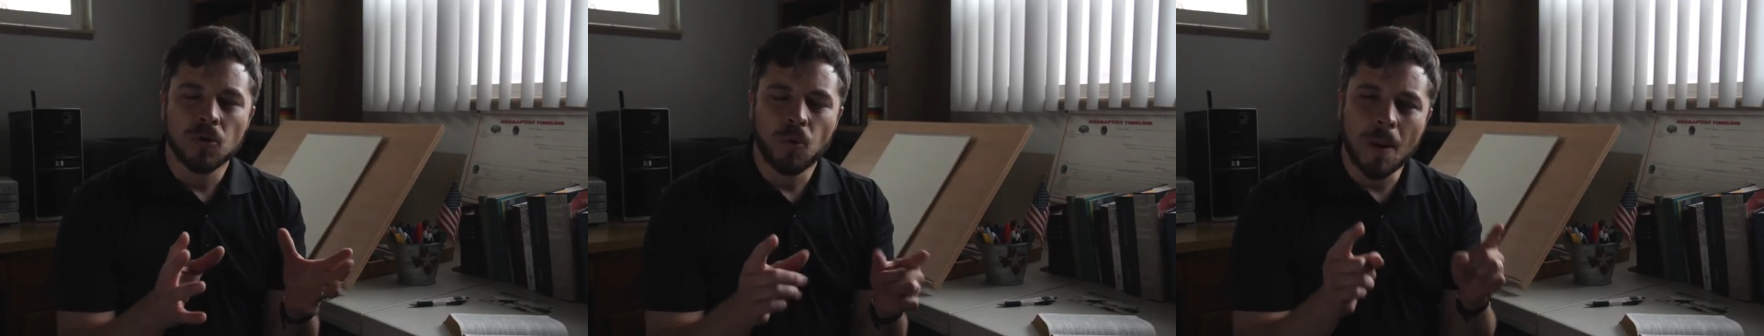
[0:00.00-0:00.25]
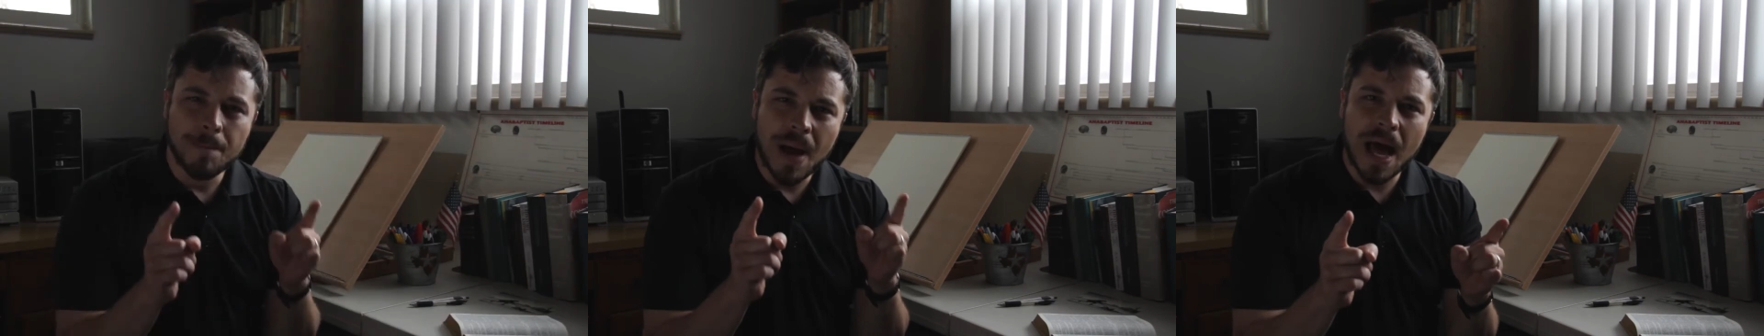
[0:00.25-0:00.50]

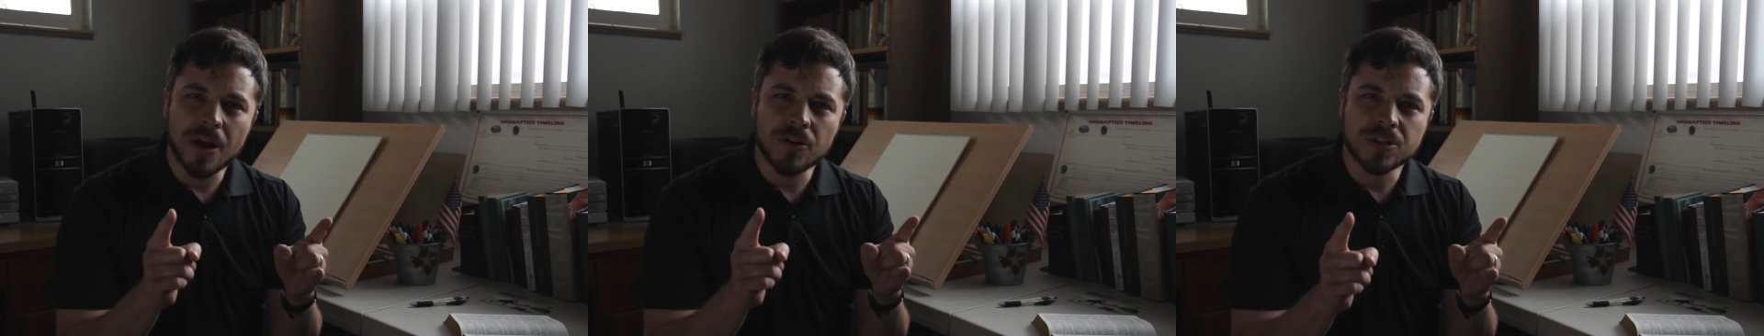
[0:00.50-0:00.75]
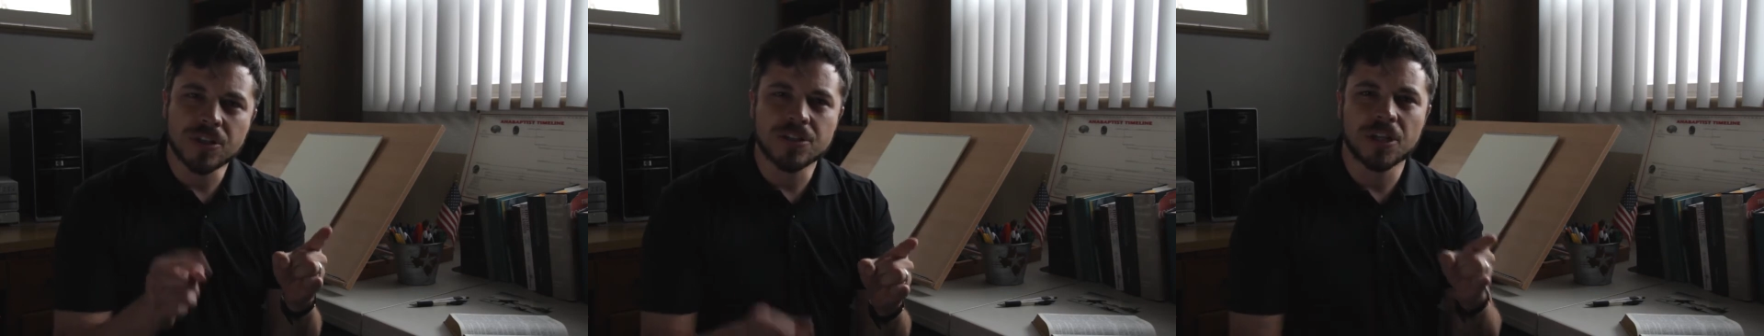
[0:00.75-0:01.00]
What
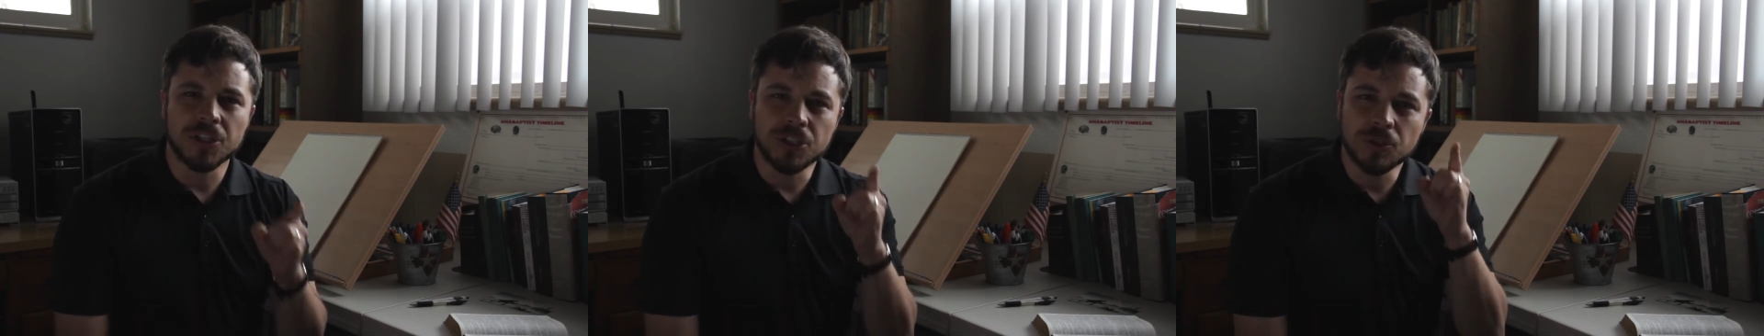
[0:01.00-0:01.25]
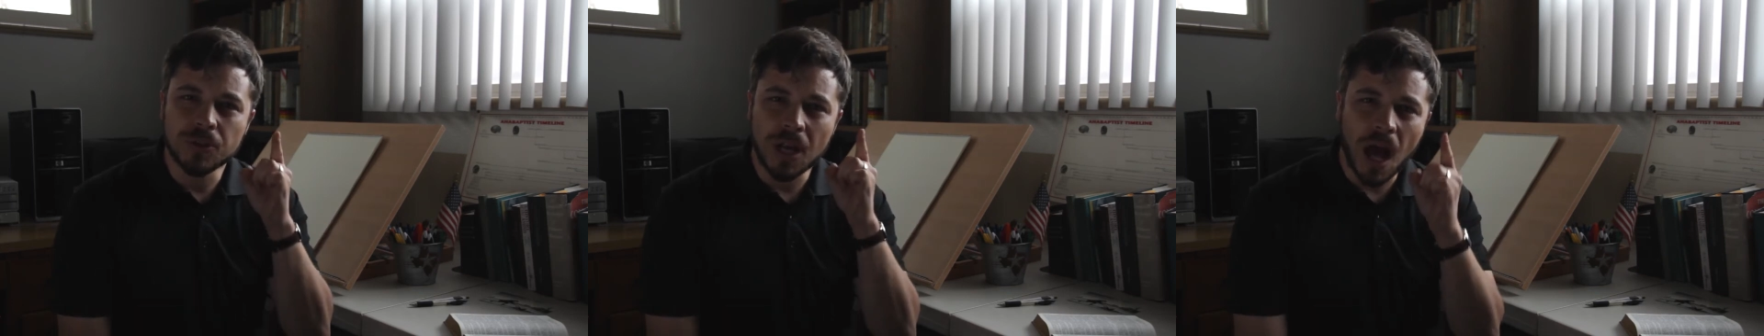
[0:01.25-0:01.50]
matters is that
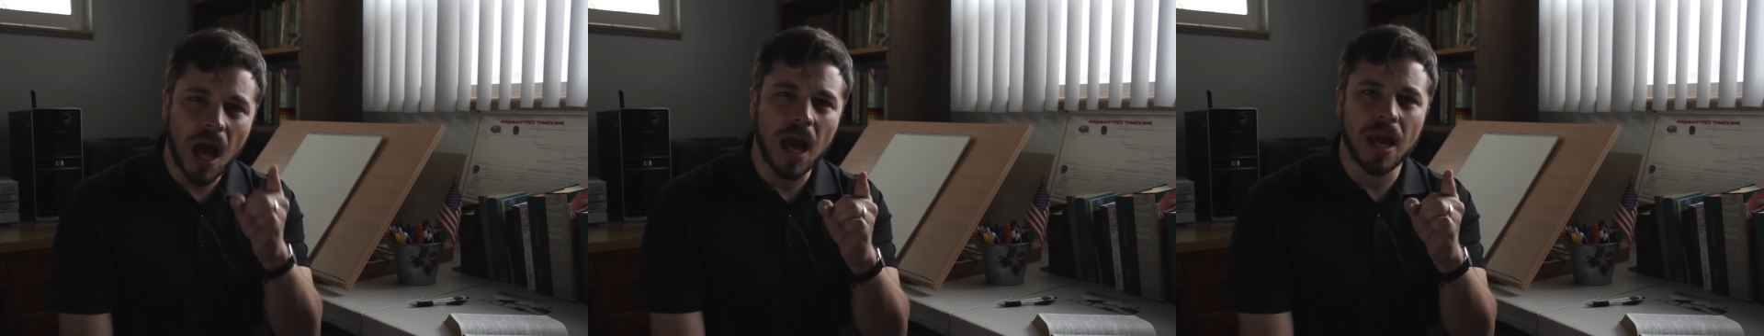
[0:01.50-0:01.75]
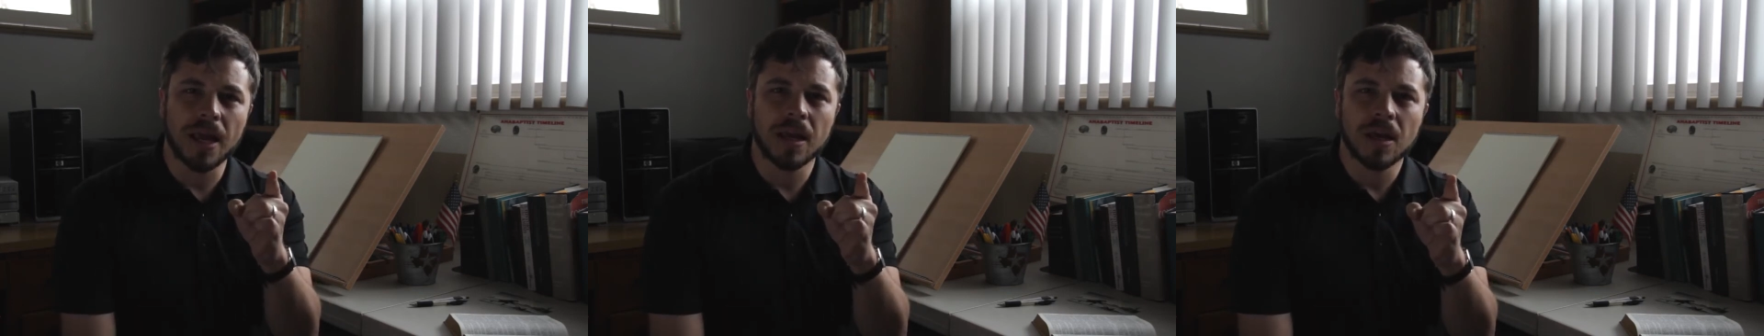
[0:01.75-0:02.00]
you and
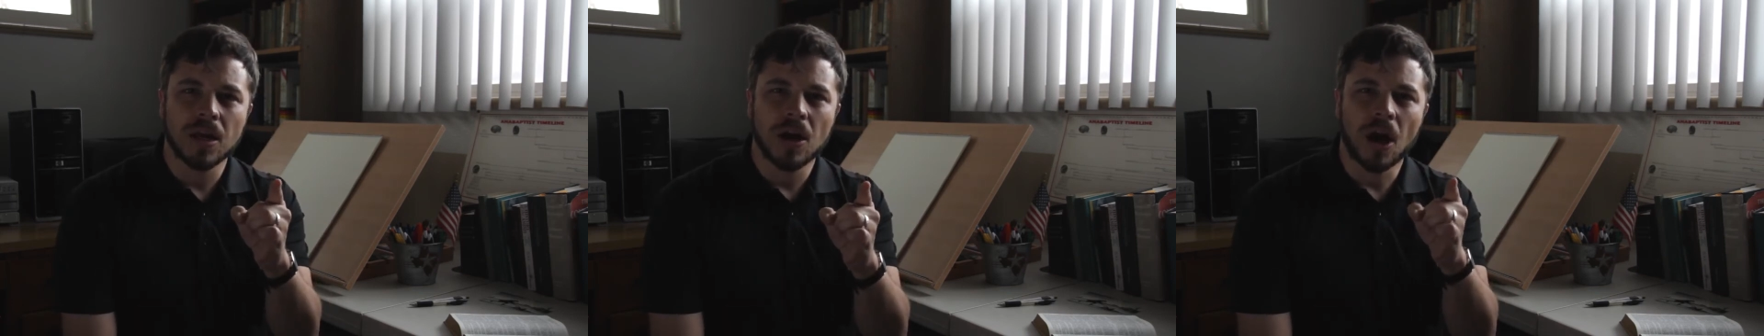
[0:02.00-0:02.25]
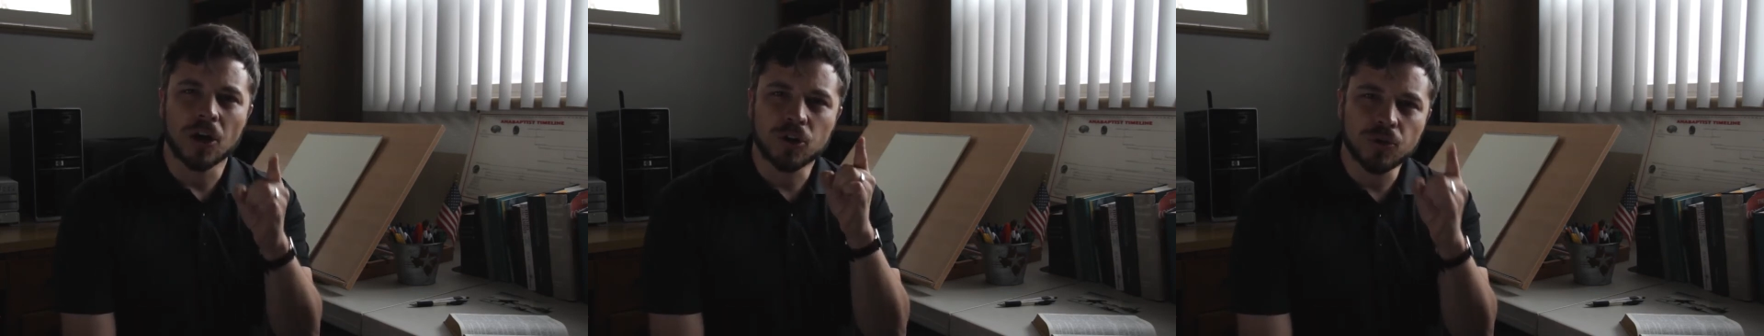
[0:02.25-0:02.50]
I
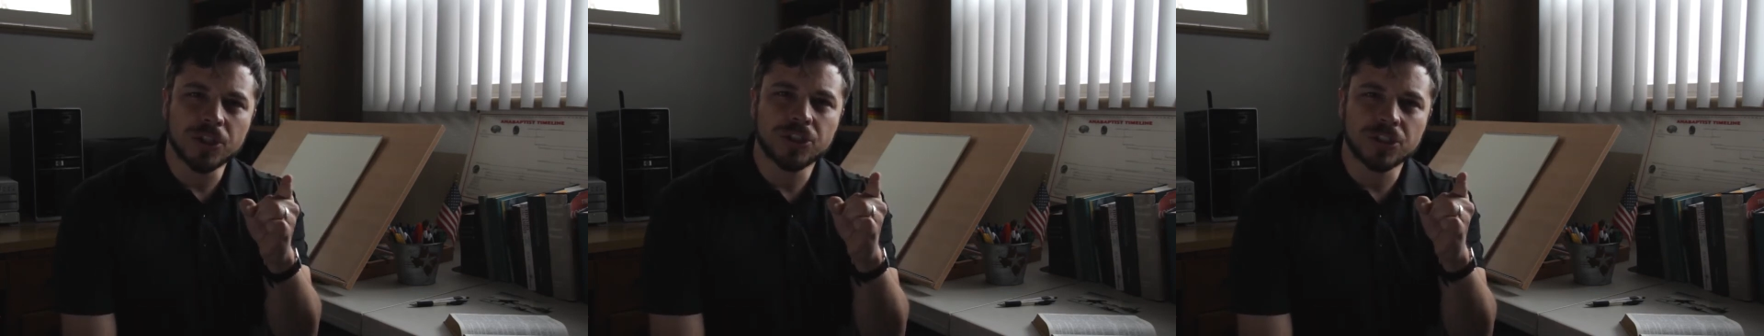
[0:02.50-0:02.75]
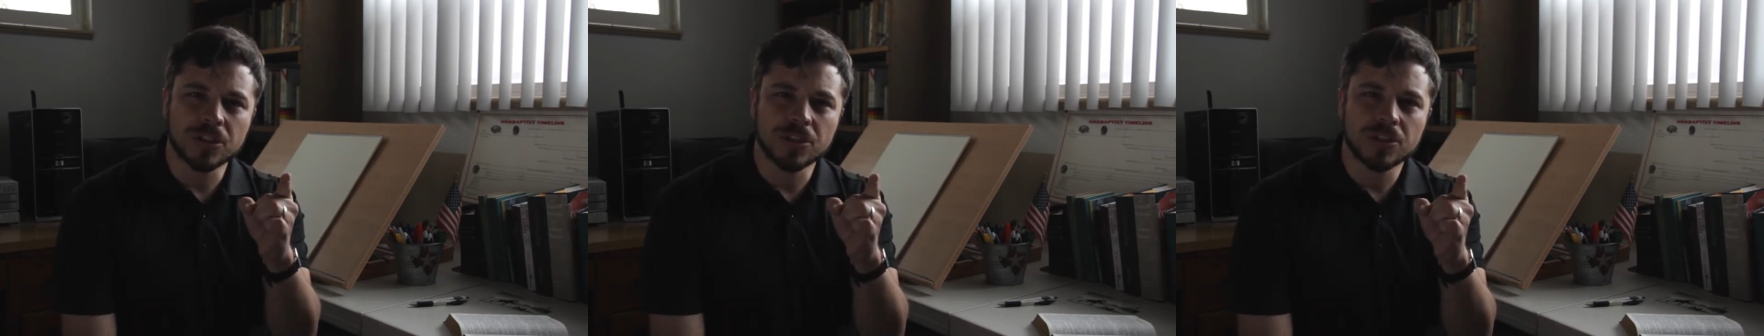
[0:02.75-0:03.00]
are
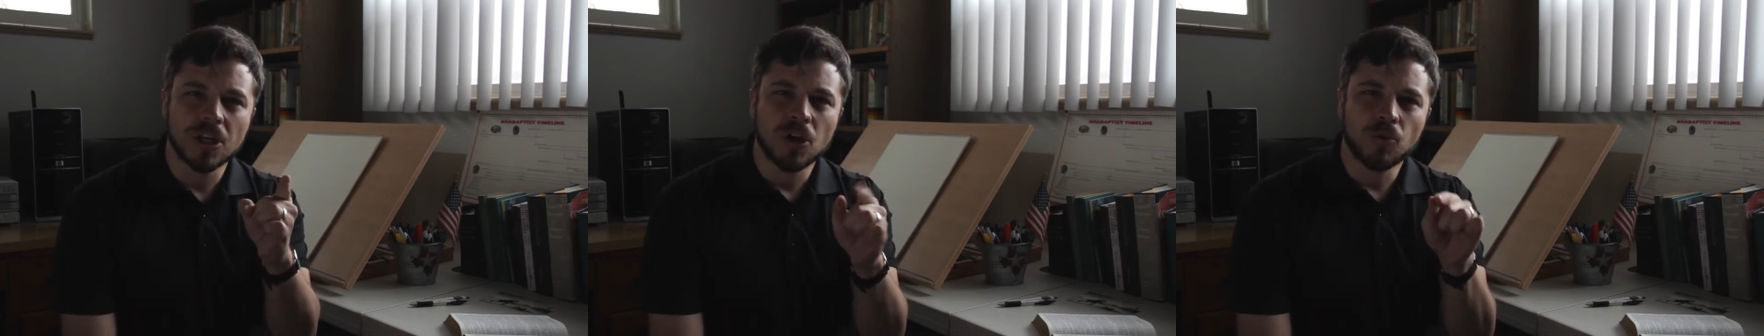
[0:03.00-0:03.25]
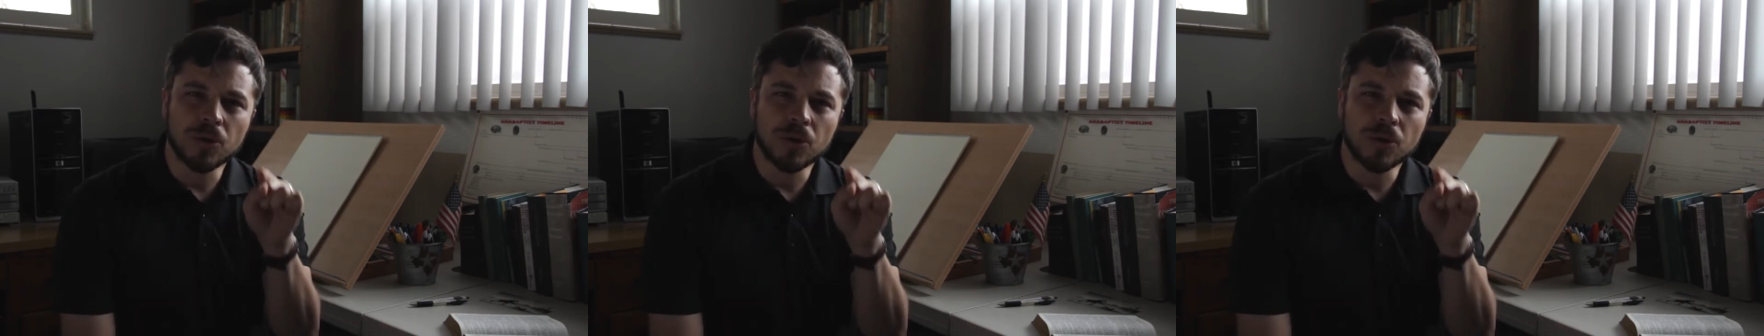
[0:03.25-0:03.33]
Christians.